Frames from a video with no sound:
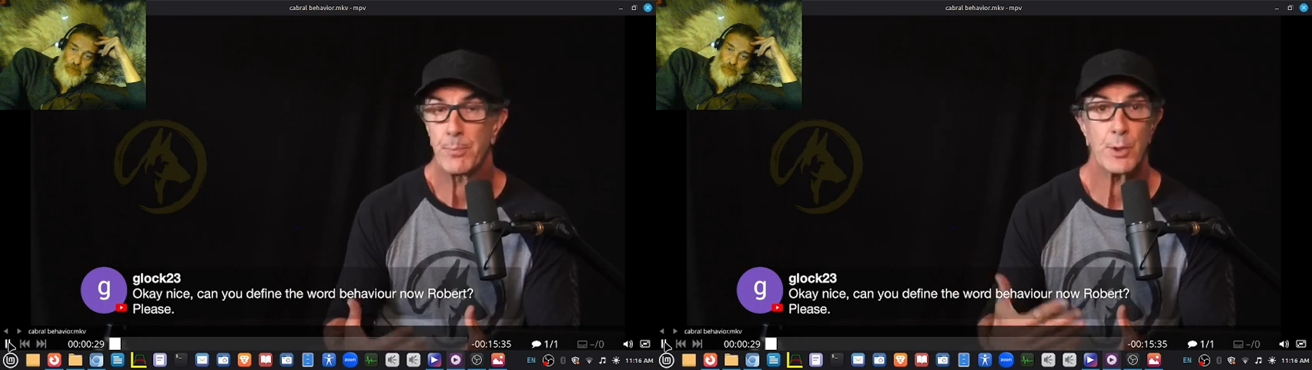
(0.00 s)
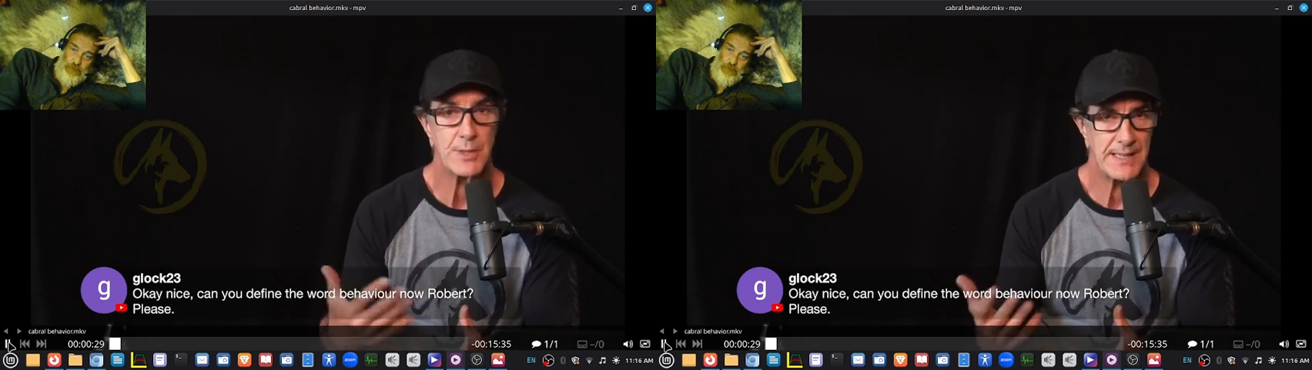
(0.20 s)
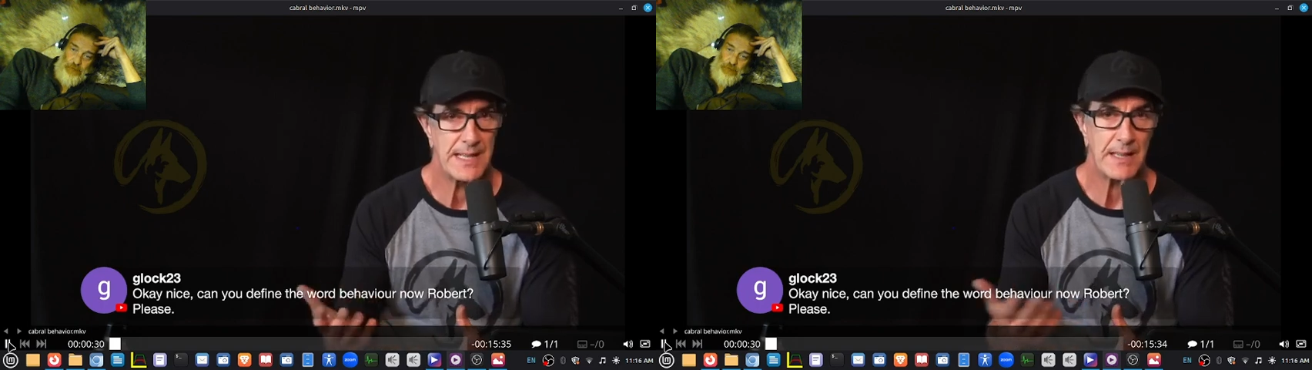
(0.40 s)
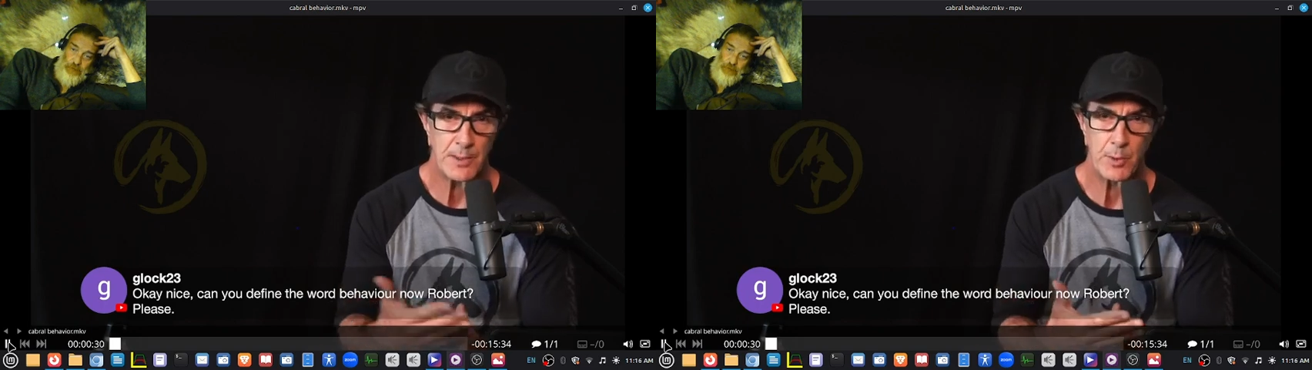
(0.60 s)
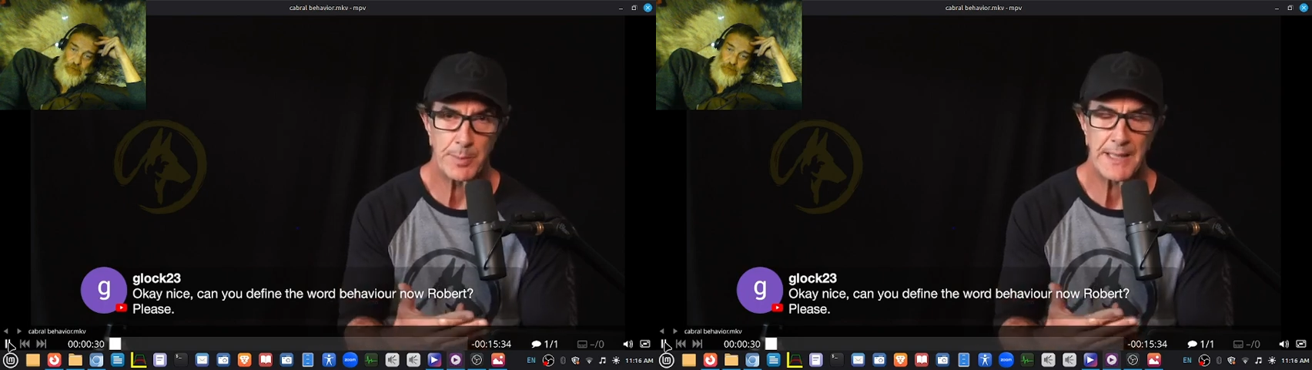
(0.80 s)

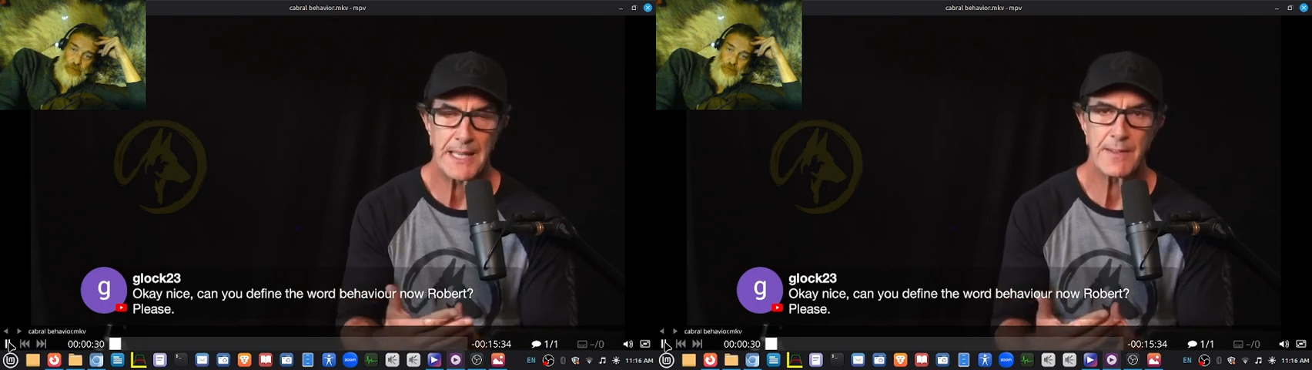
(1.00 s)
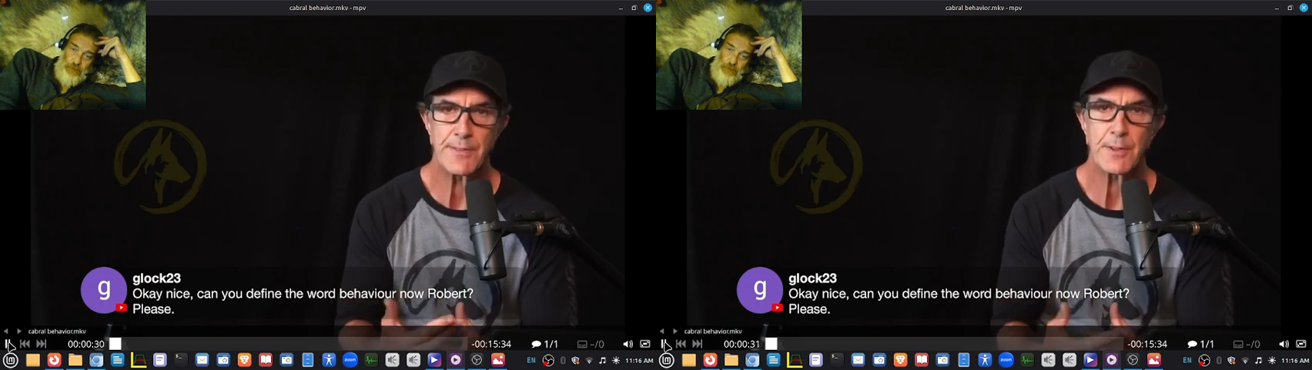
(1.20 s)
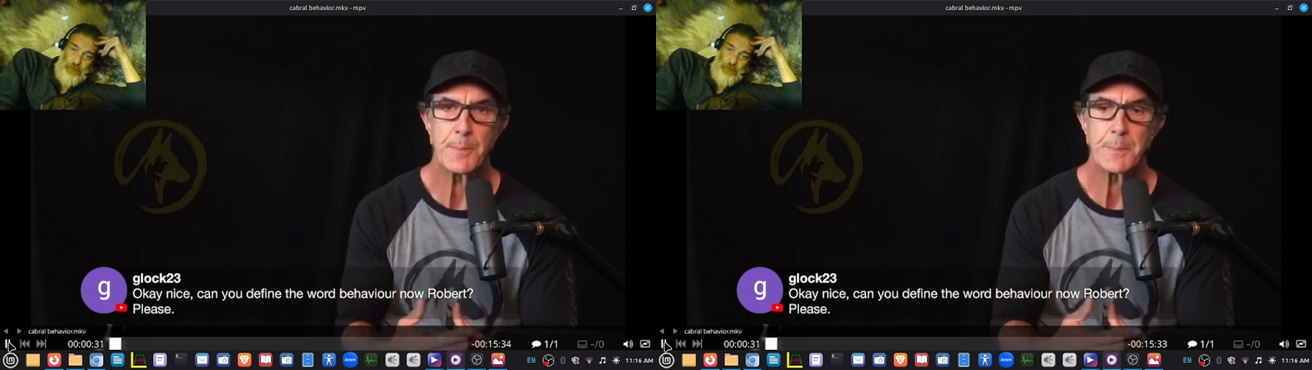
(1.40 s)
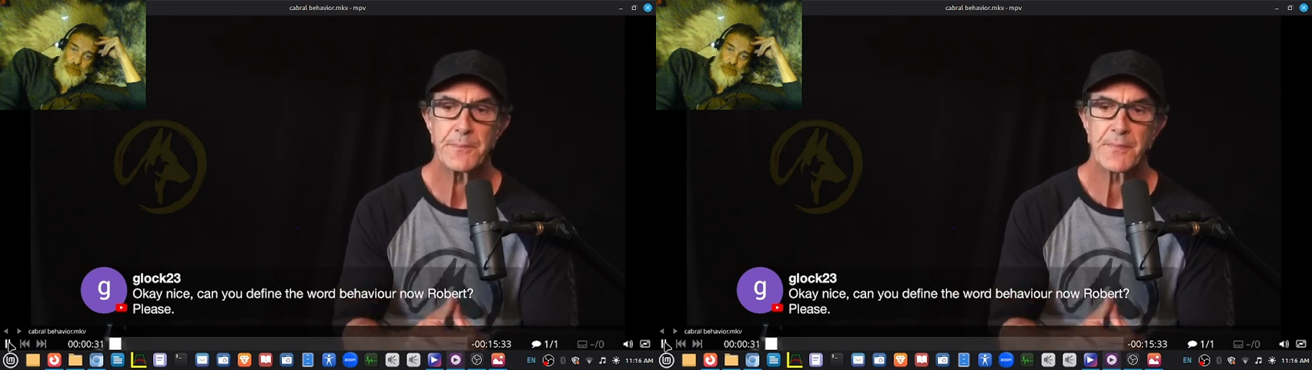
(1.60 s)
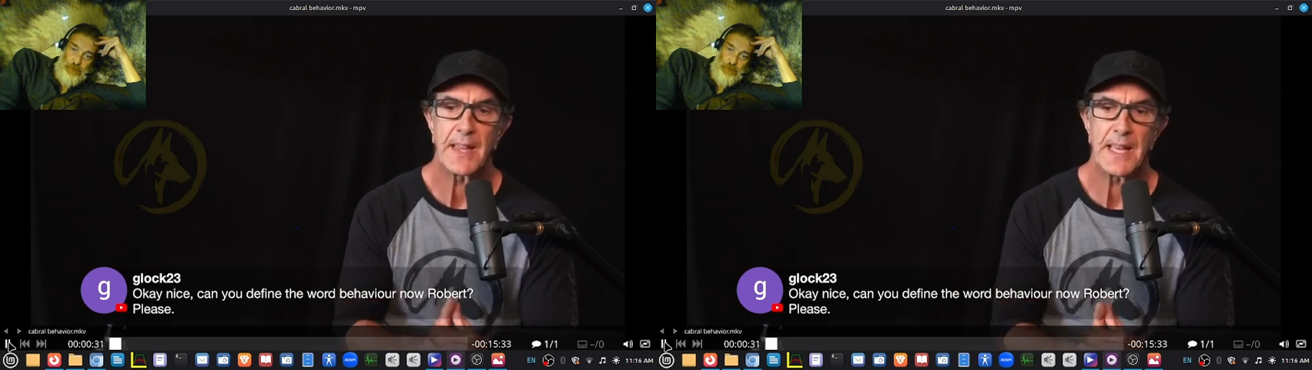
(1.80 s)
personality or behavior,
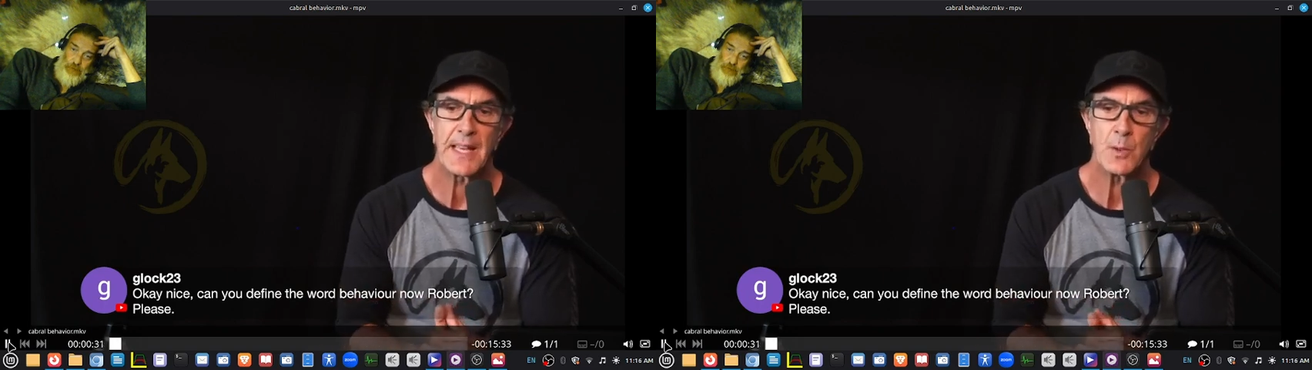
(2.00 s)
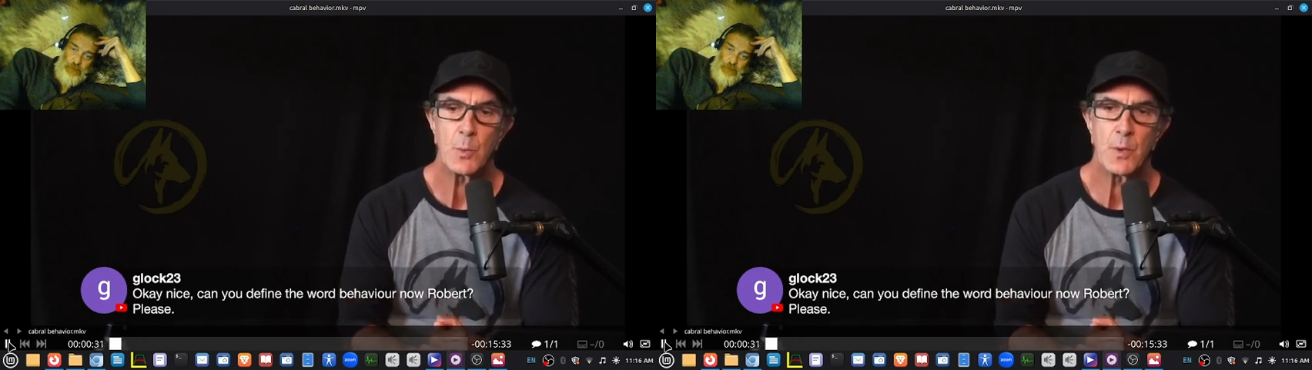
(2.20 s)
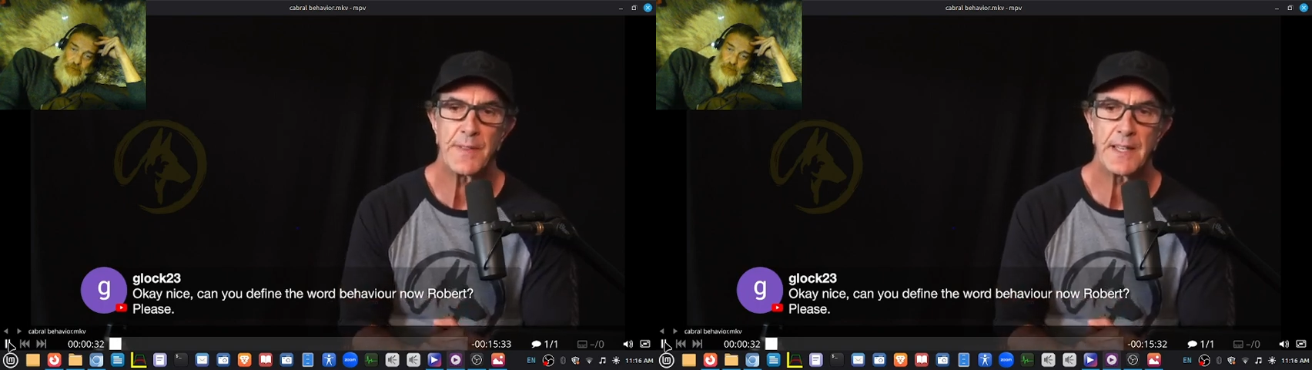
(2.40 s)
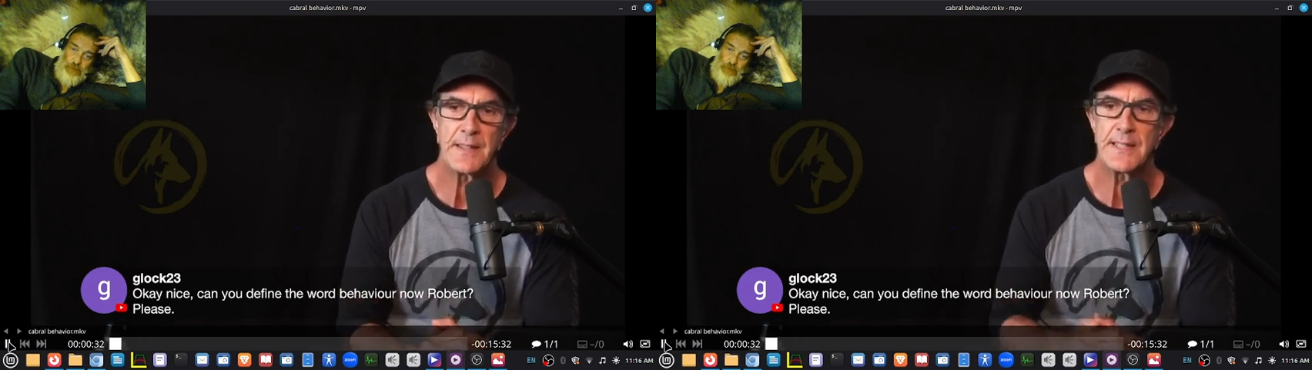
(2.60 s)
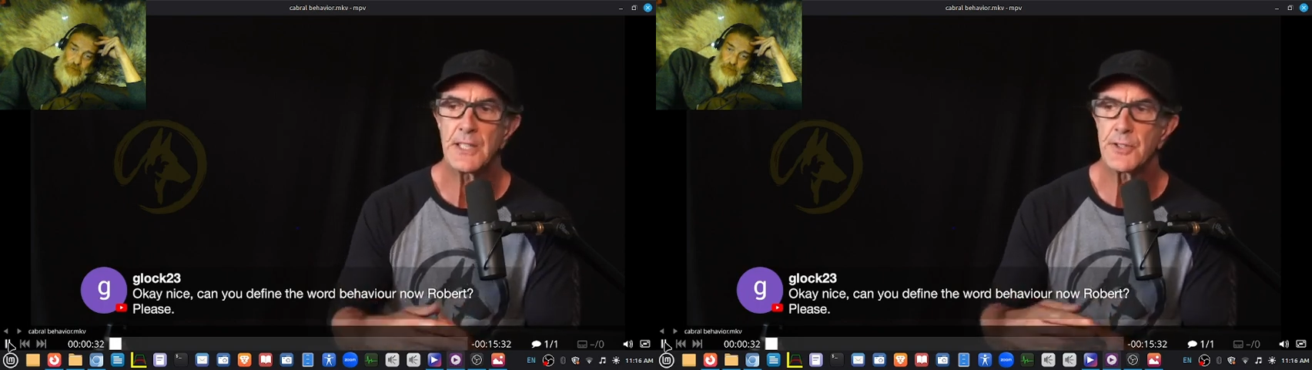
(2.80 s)
and will
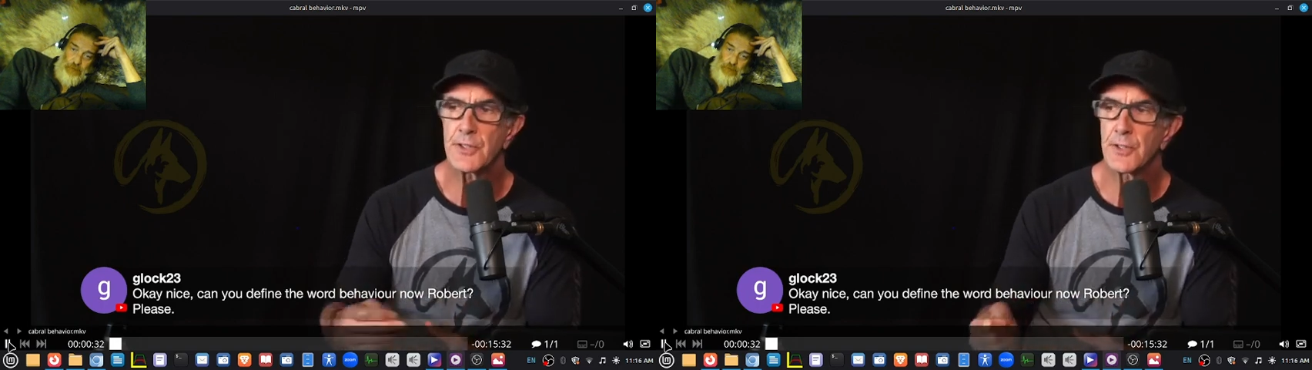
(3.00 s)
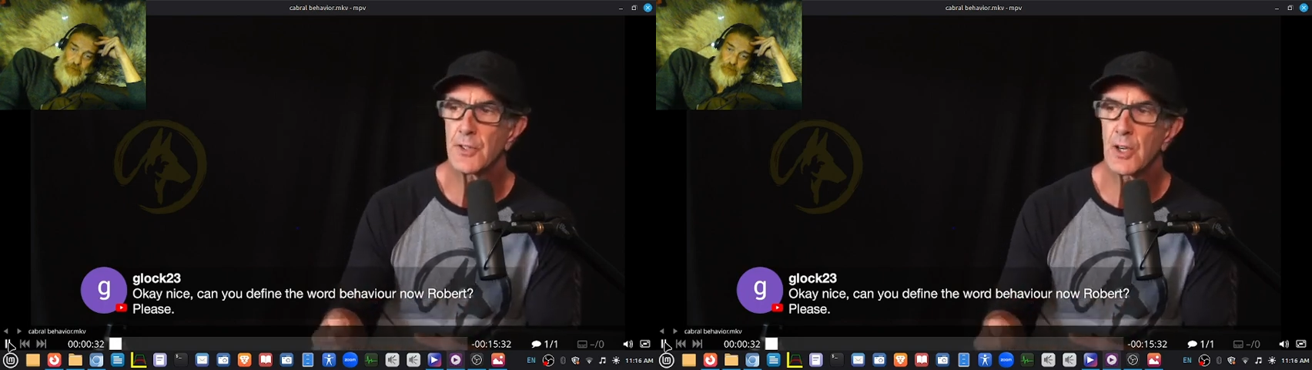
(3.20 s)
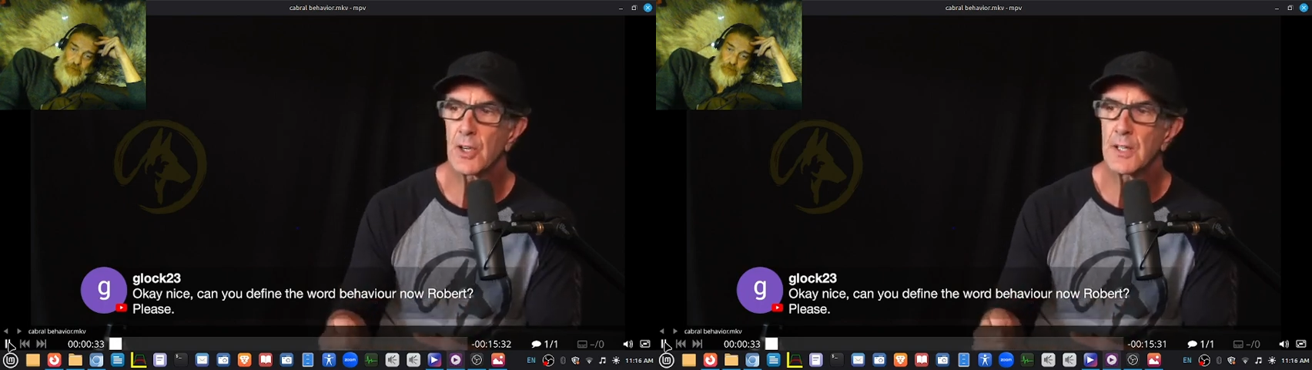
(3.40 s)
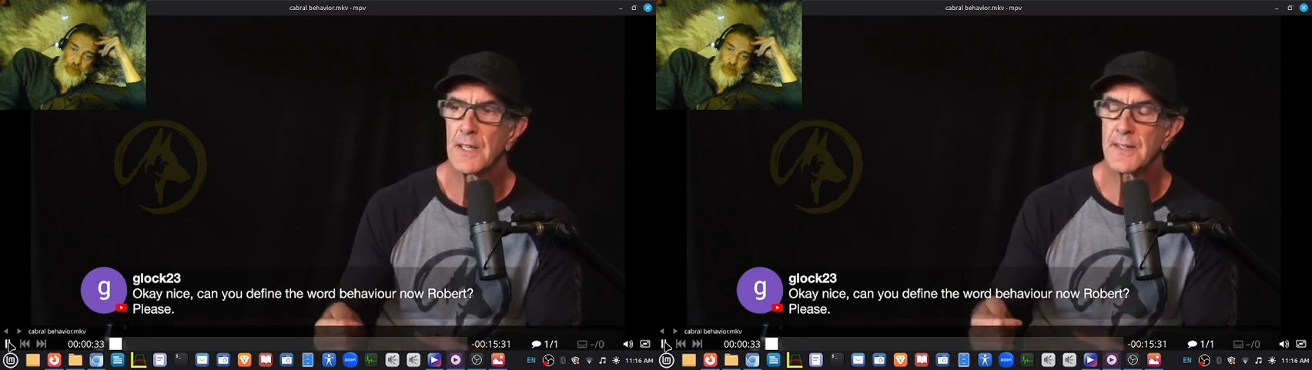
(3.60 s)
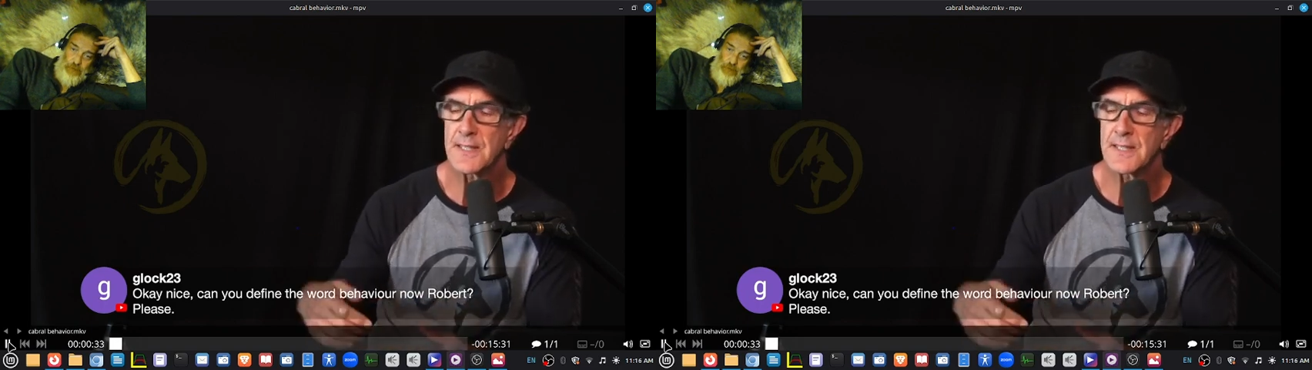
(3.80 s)
then teach the dog